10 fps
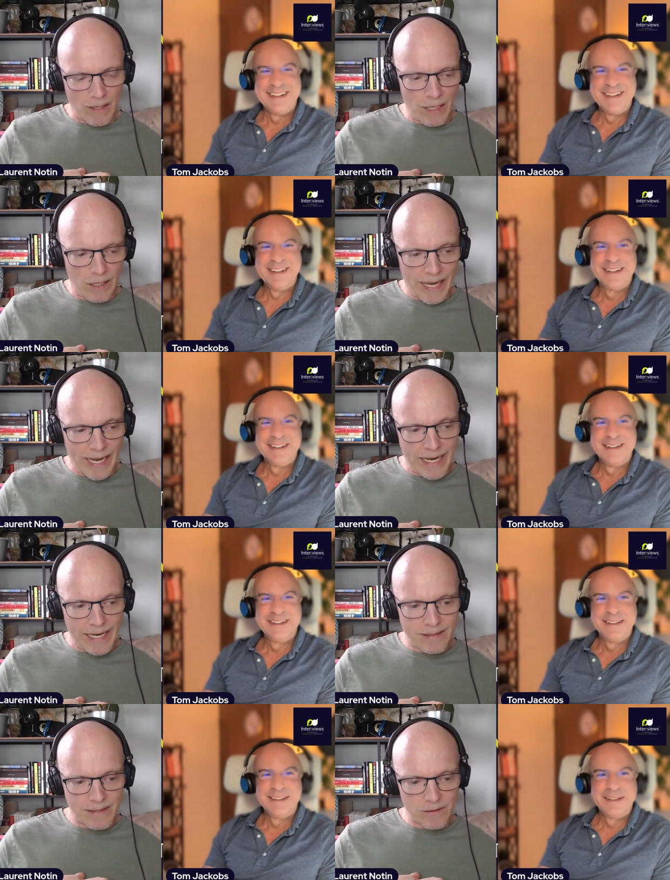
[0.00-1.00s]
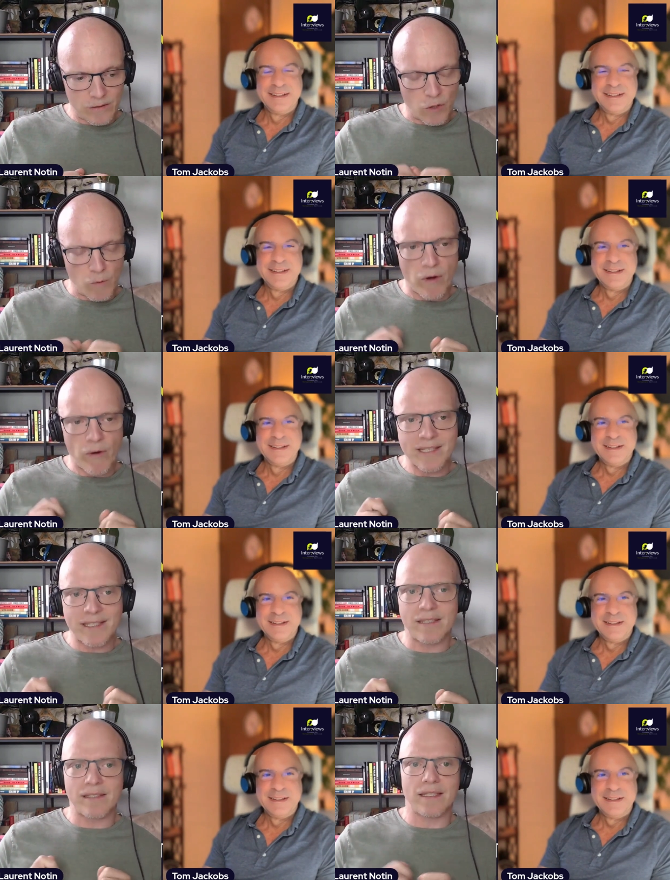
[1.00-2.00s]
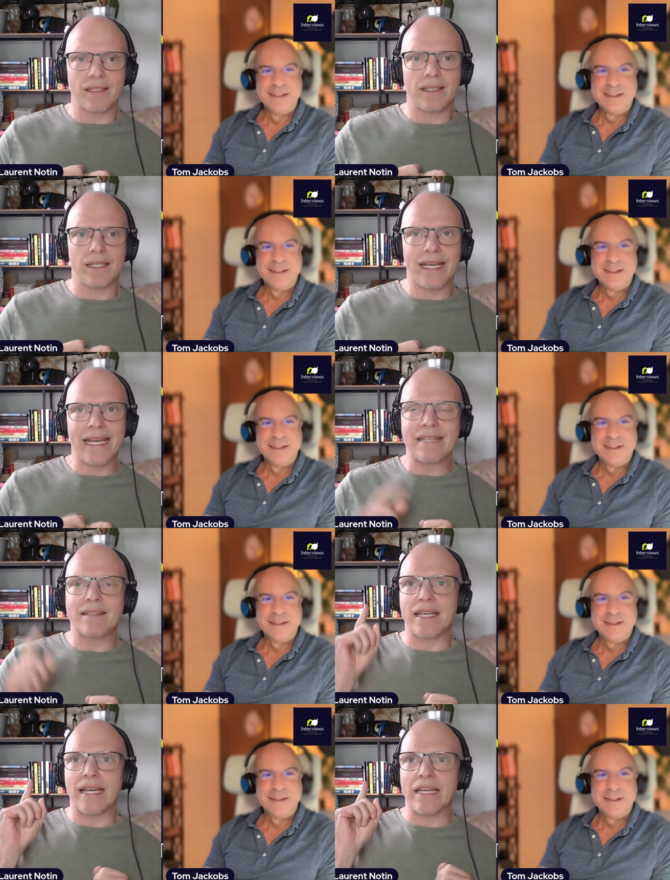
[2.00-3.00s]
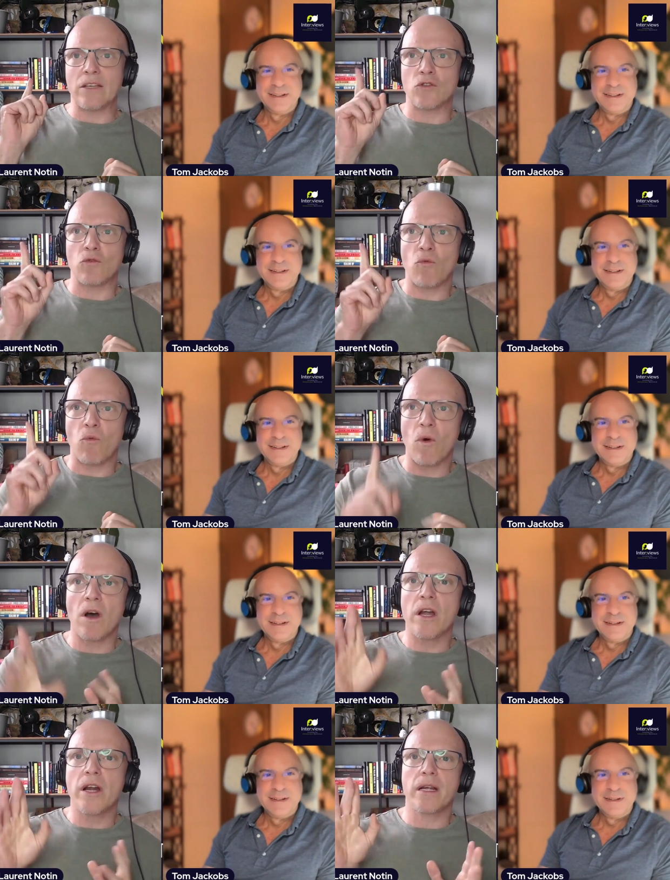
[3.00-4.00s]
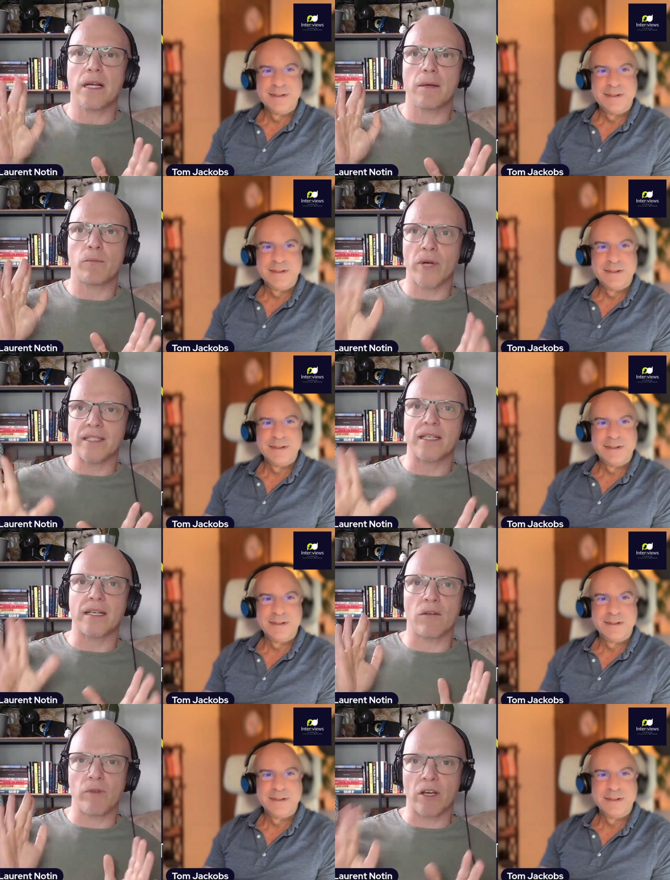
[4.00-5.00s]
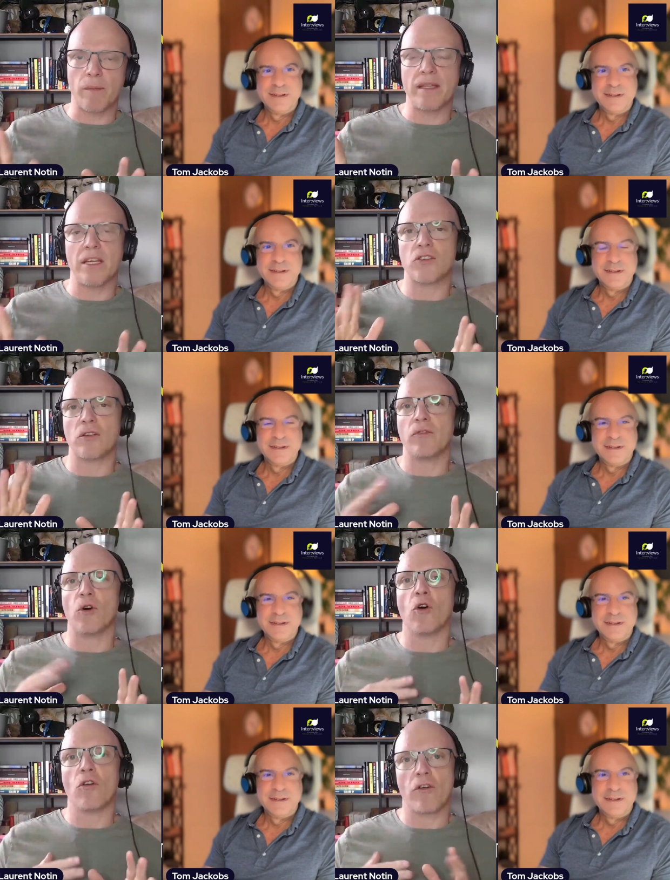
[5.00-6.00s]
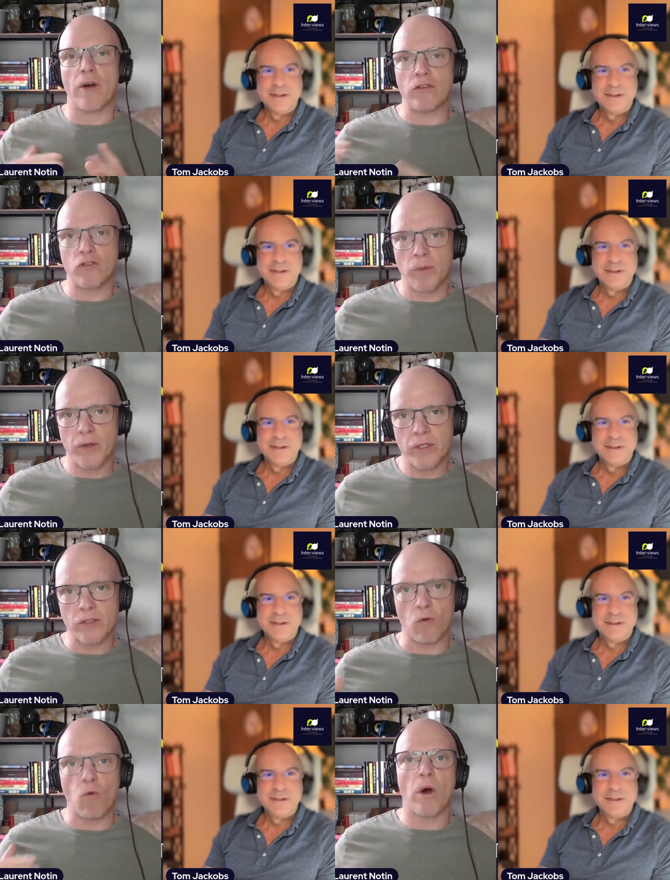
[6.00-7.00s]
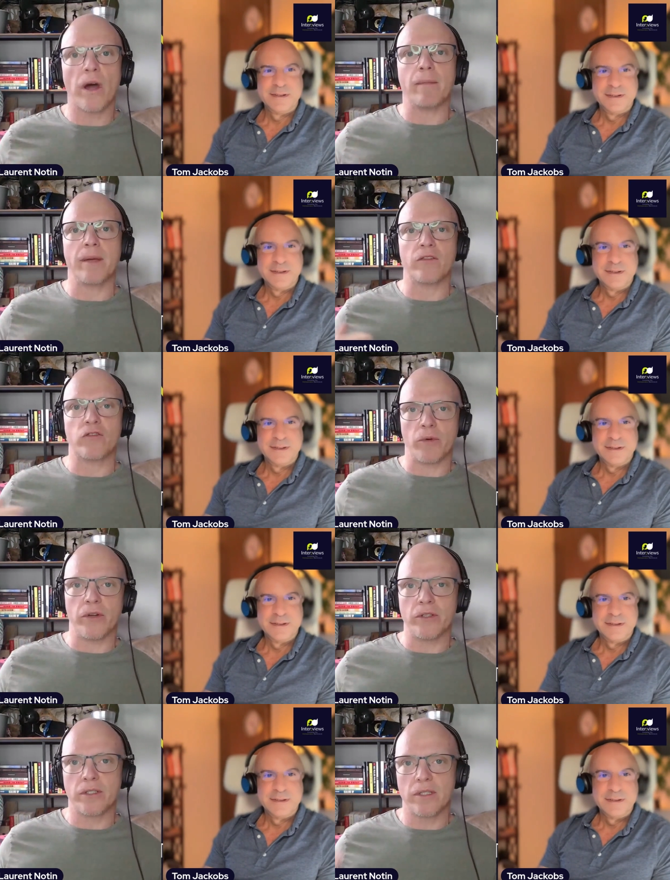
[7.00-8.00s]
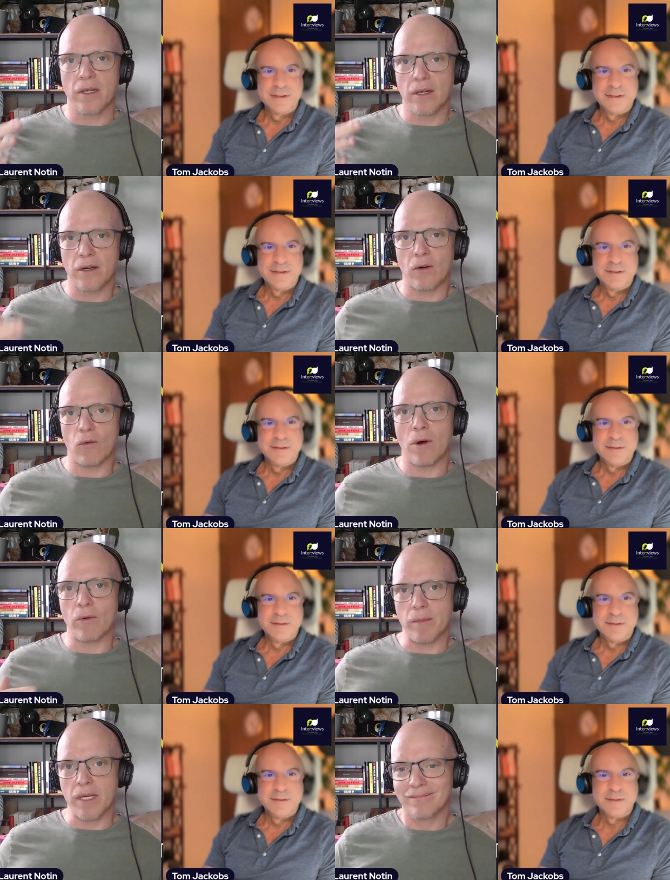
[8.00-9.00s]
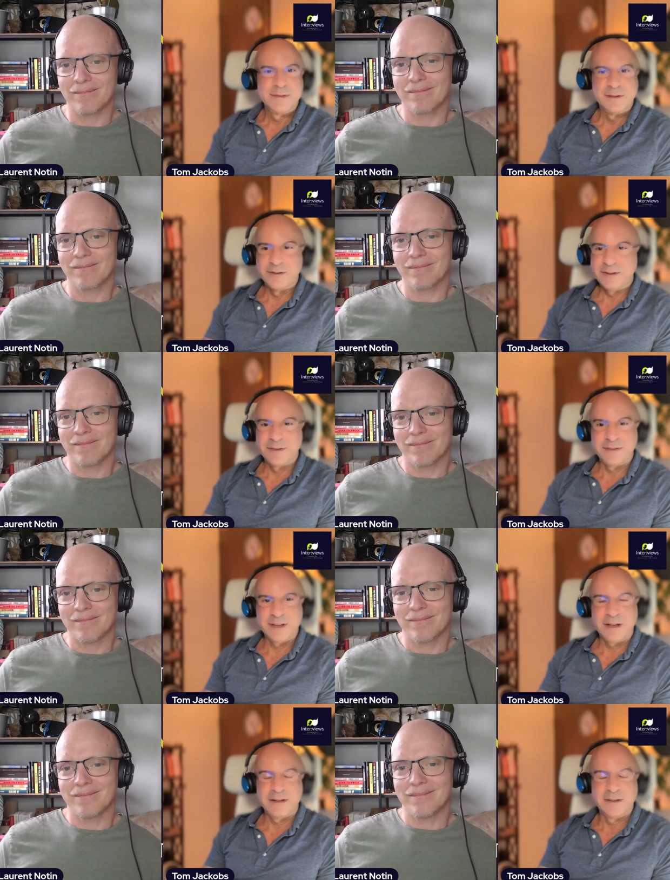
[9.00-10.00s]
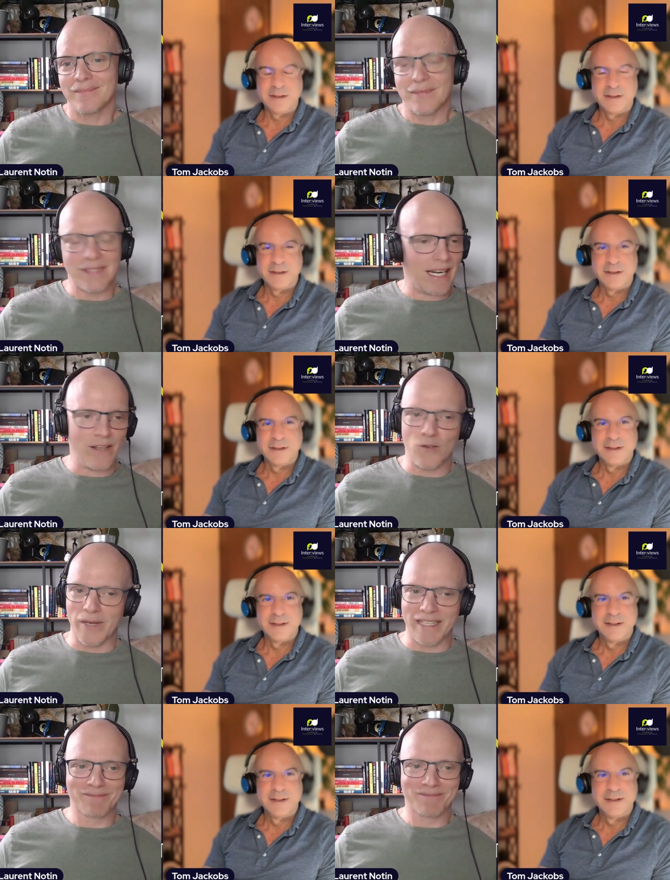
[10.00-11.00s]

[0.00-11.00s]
Speaker 1: uh, and summarizes it into one practical recommendation for all the entrepreneurs or wannabe entrepreneurs, what would it be? Learn to sell. I knew it.